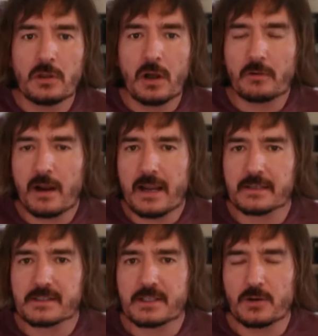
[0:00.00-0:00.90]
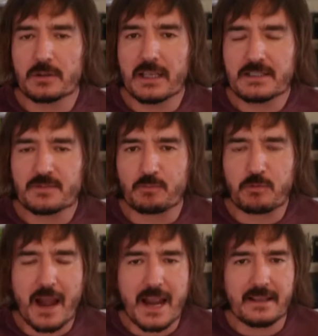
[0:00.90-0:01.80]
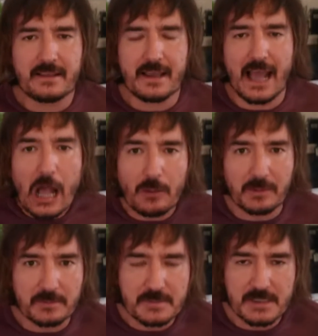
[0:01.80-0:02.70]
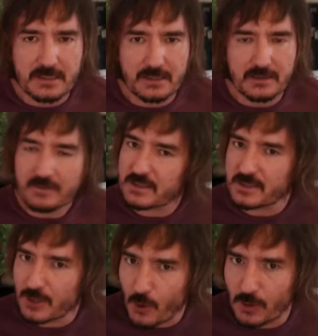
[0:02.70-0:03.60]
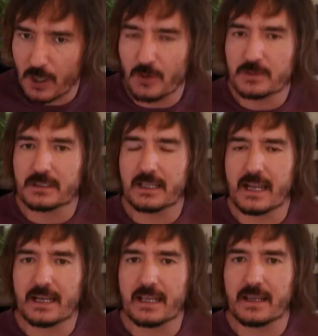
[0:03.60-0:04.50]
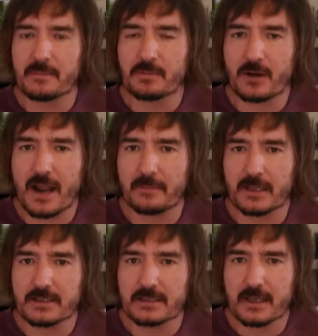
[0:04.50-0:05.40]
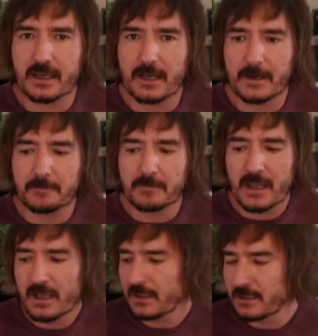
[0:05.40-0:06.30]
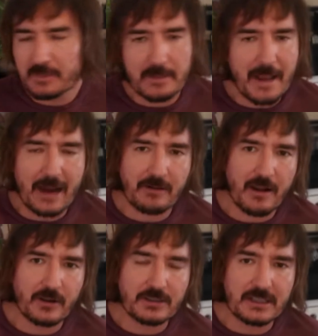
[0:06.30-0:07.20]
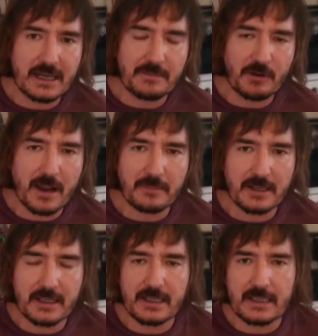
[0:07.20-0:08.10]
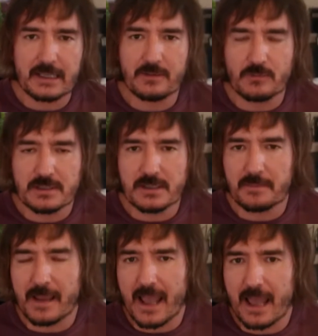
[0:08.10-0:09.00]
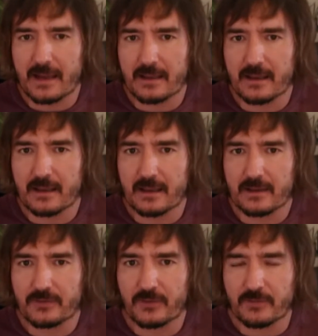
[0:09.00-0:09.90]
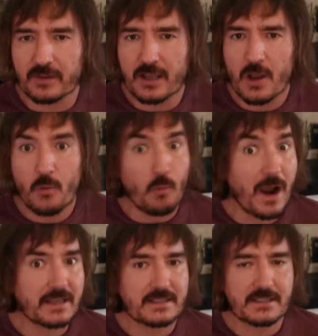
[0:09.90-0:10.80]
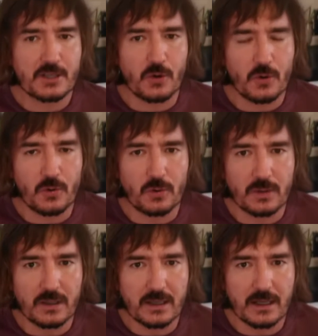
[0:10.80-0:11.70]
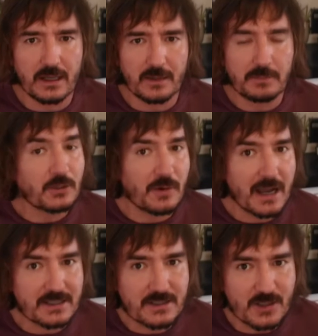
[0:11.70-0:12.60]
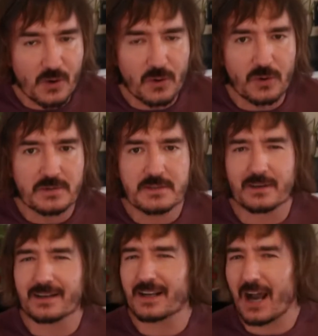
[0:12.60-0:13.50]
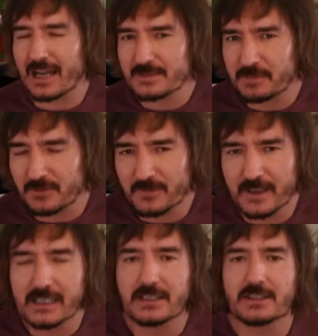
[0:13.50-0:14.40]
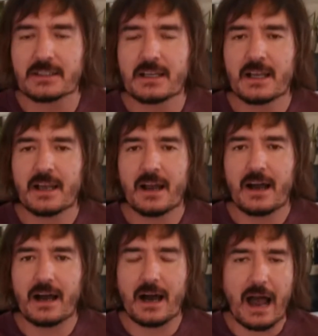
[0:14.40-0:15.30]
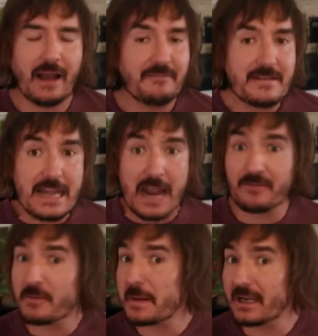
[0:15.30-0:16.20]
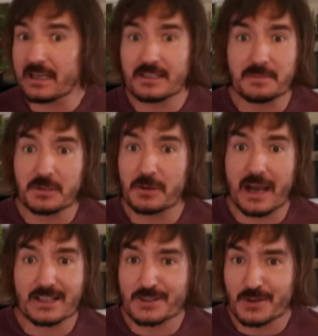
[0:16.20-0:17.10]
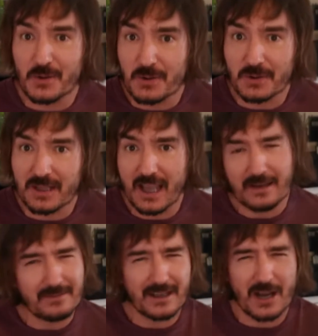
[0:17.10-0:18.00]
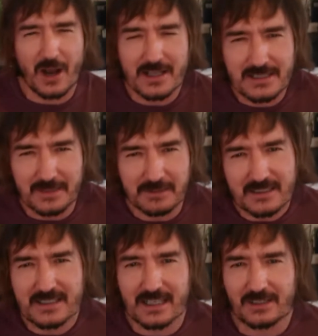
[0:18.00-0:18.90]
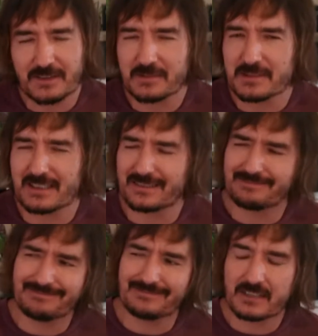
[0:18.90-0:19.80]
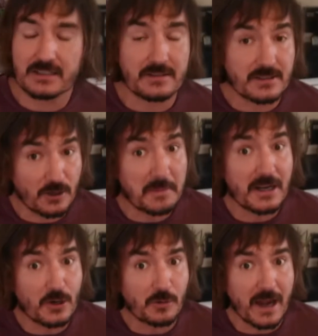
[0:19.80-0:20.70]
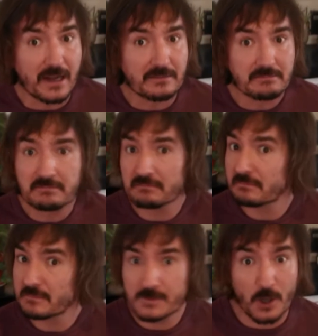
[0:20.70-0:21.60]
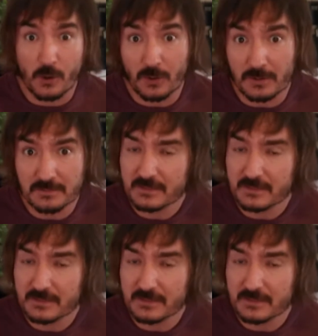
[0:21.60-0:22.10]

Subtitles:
Alright, so let's rank the albums of the solo Delaney Bramlett. A little bit of background on Delaney Bramlett. He was in a band, sort of white soul, blue-eyed soul, sort of gospel feel. I've never been into blue-eyed soul, and the concept itself, I was like, because there's so many great soul.